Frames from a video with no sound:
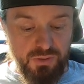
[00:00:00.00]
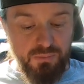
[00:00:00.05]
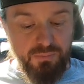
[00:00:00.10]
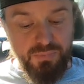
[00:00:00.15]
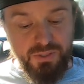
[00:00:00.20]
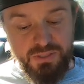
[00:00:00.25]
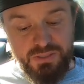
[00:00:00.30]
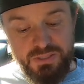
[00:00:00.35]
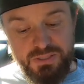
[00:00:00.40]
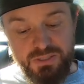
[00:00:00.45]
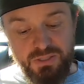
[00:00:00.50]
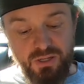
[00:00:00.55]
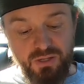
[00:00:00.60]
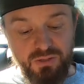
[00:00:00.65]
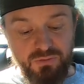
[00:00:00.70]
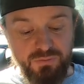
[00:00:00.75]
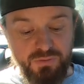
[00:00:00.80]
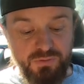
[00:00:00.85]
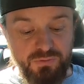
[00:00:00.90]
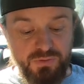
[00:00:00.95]
but it's
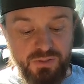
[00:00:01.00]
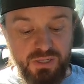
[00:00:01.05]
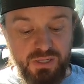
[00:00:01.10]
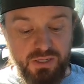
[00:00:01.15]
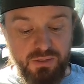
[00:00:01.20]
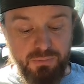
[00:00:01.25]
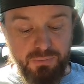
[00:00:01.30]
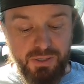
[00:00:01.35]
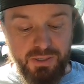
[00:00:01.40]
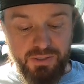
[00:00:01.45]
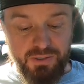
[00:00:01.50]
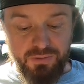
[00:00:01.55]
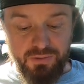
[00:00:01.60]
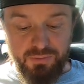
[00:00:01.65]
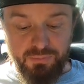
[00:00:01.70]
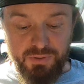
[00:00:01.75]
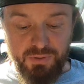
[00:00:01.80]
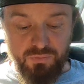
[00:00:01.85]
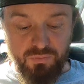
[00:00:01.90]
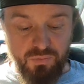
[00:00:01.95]
$1.58 a mile. I
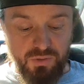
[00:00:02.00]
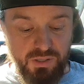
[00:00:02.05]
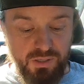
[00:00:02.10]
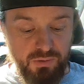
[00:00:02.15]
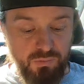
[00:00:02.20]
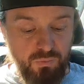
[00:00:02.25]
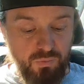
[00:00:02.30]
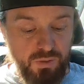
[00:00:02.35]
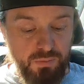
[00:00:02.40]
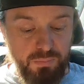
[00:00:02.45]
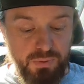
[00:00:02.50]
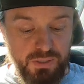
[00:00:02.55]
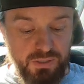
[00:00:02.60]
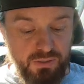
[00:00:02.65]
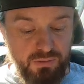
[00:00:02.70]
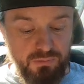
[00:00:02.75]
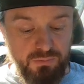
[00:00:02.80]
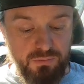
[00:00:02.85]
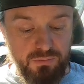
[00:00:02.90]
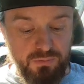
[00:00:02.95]
mean, one pick,